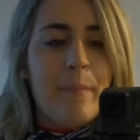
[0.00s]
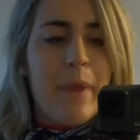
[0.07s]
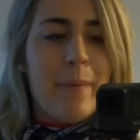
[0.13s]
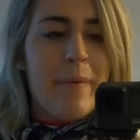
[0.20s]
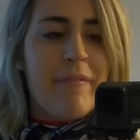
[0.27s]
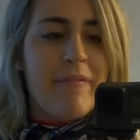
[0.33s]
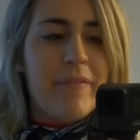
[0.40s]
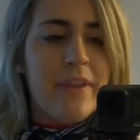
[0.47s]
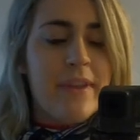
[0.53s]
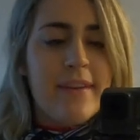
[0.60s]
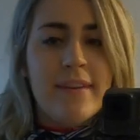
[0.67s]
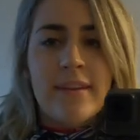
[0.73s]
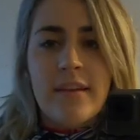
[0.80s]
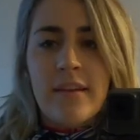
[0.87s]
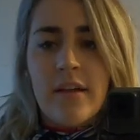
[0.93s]
baby
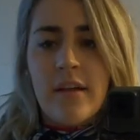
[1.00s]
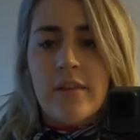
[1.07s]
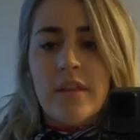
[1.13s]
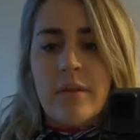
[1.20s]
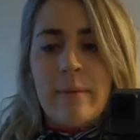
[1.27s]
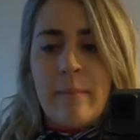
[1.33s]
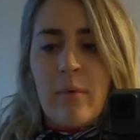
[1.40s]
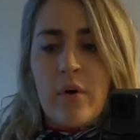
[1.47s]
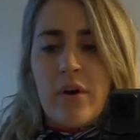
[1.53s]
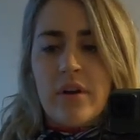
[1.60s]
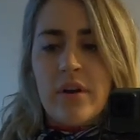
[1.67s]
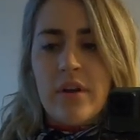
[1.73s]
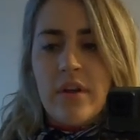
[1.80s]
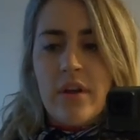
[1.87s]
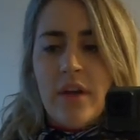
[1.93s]
fitted a little bit
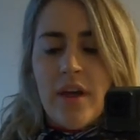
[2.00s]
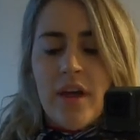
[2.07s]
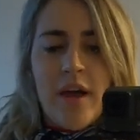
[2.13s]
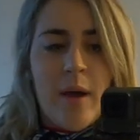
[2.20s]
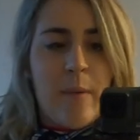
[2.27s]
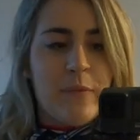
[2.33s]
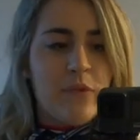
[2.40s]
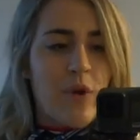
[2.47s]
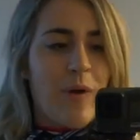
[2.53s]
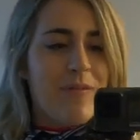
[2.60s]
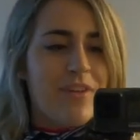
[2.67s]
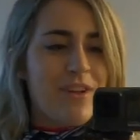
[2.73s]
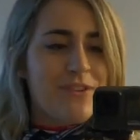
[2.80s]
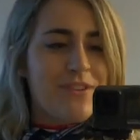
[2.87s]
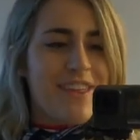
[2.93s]
more. So
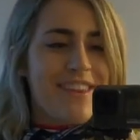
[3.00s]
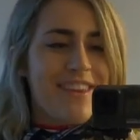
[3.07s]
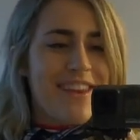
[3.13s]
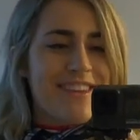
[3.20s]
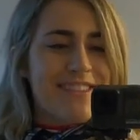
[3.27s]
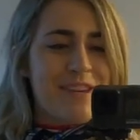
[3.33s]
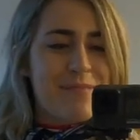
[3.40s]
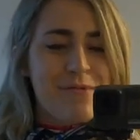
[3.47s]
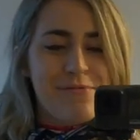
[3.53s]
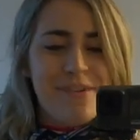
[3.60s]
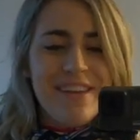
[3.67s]
hopefully I'll do that in the next couple